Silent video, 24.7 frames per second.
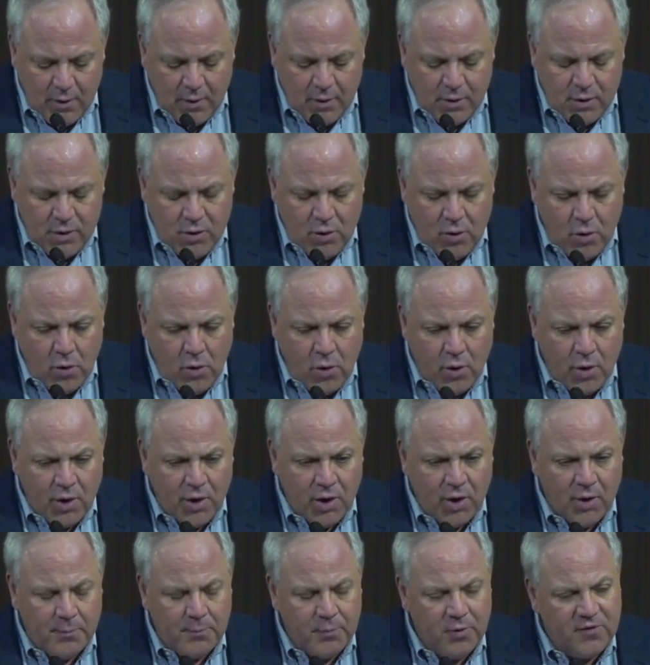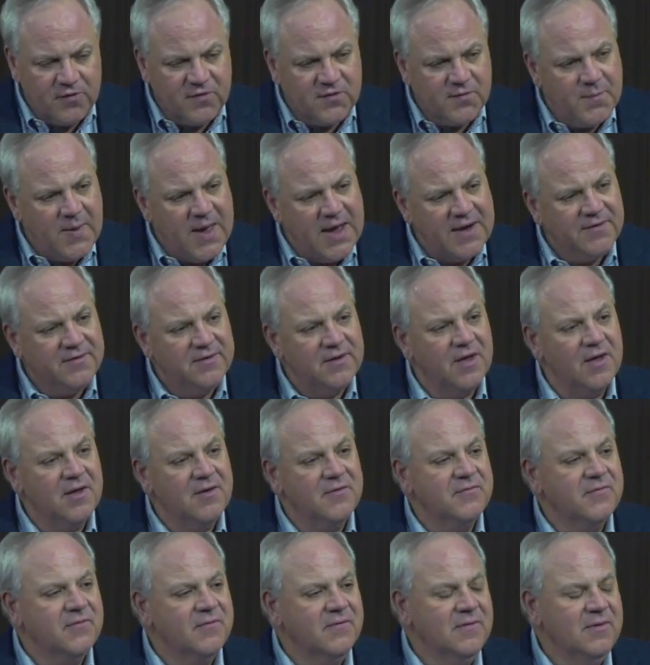your
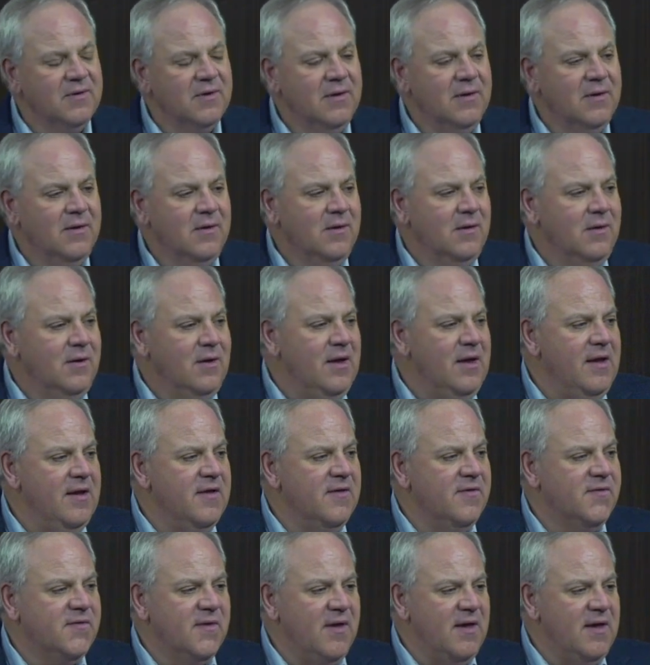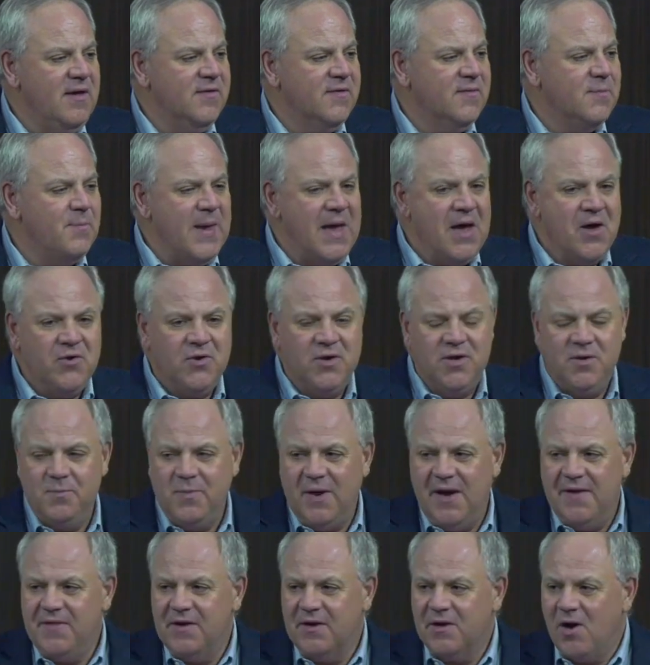perspective is bounded
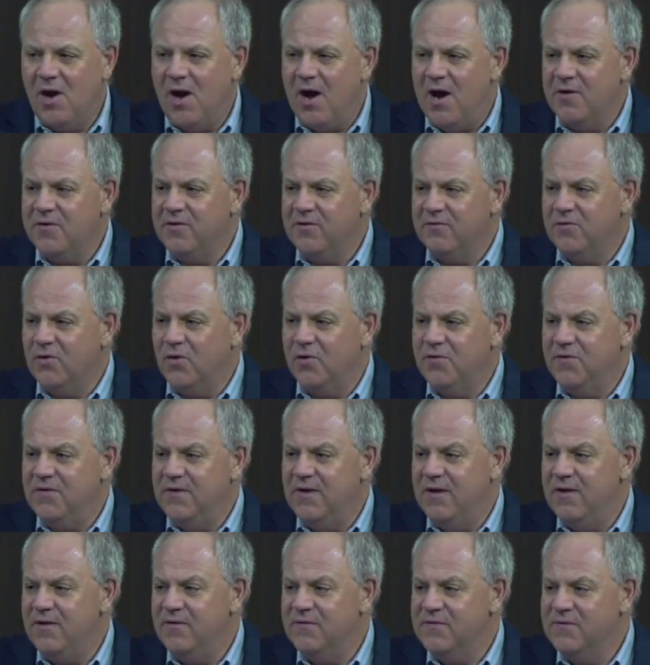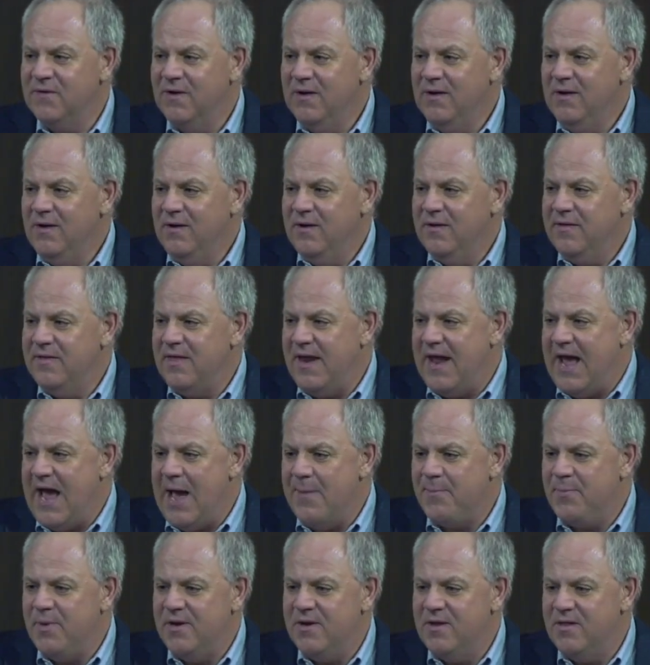by the controversies that
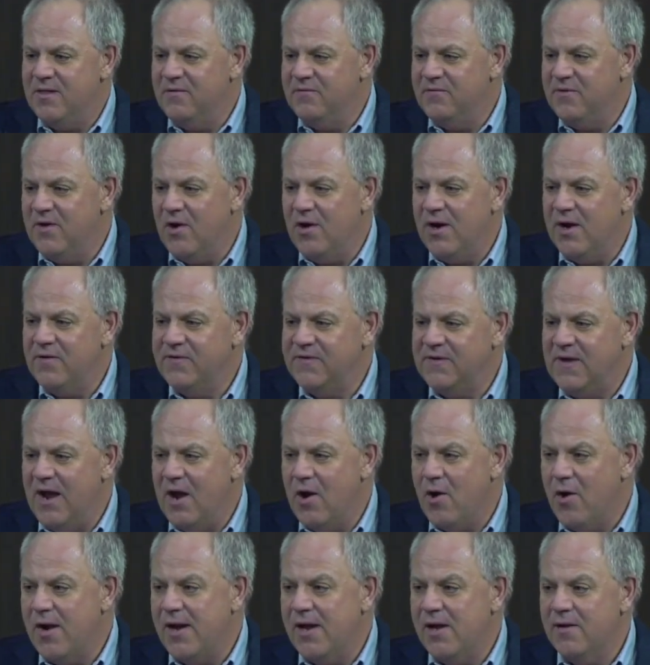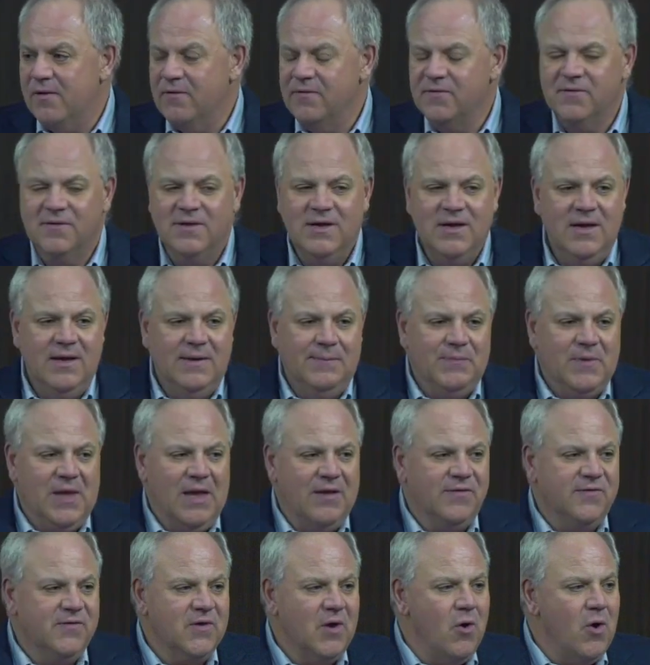happen in the various areas.
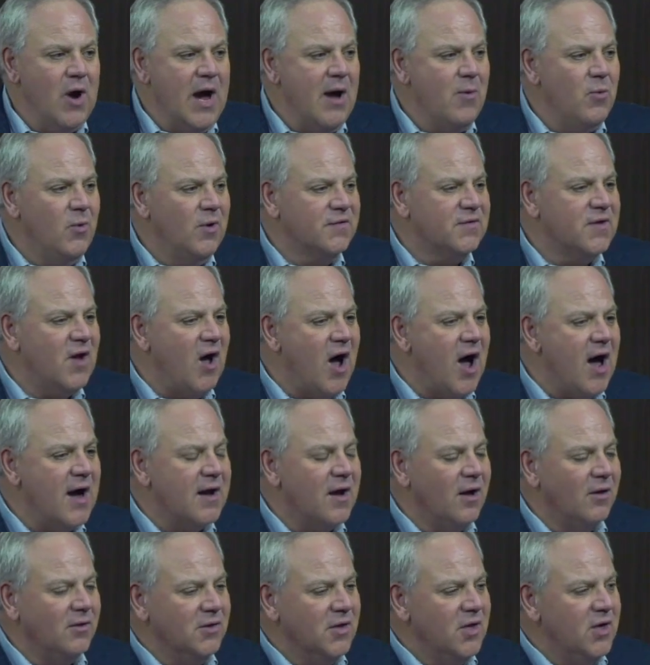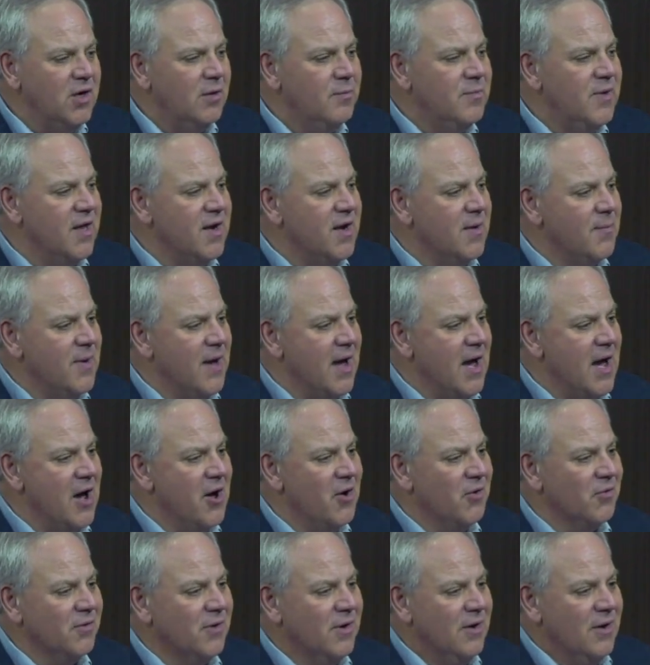And so I will talk a little bit
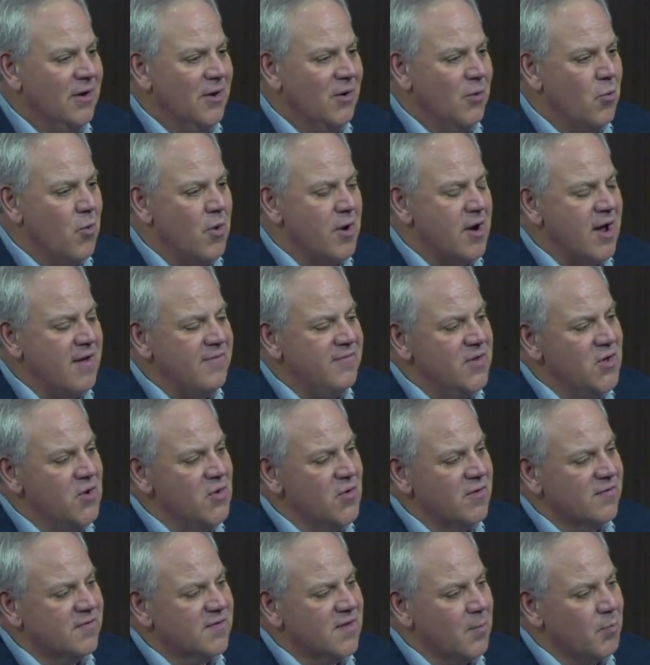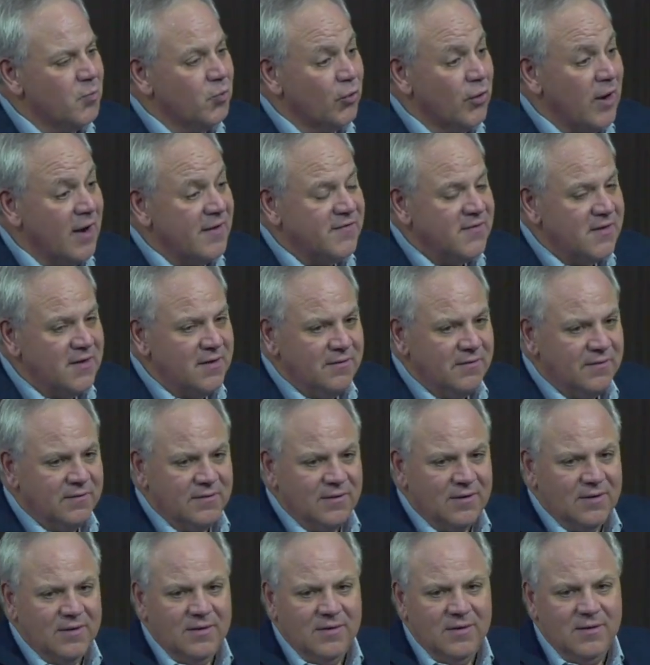about what I view as the present
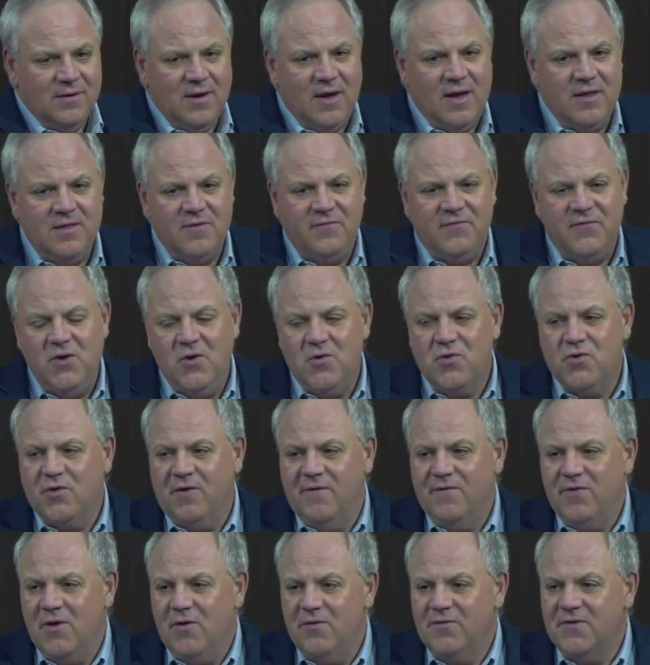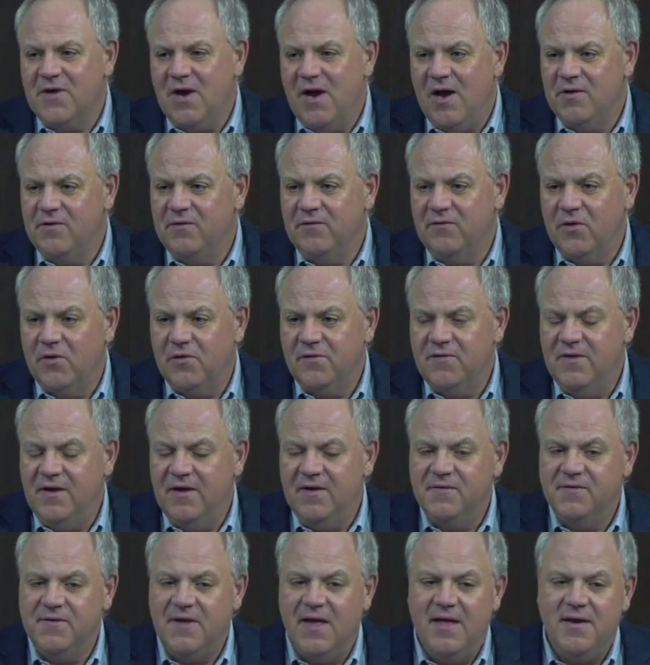and the future of those
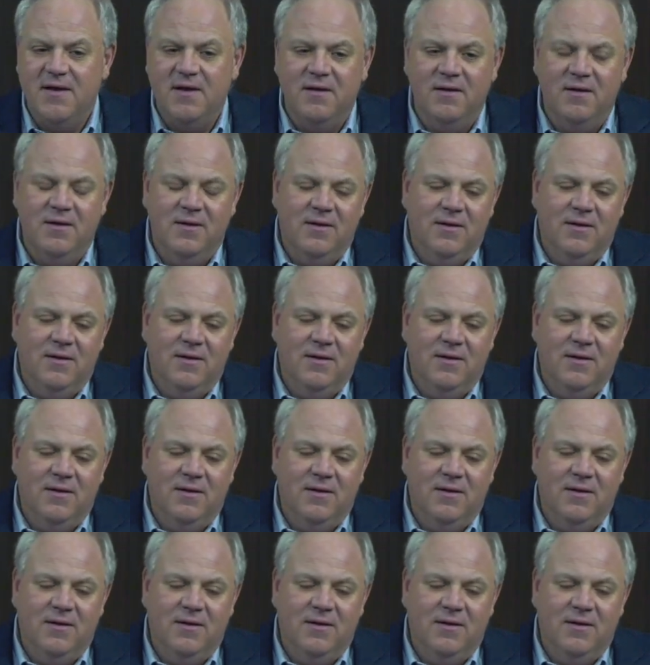controversies. And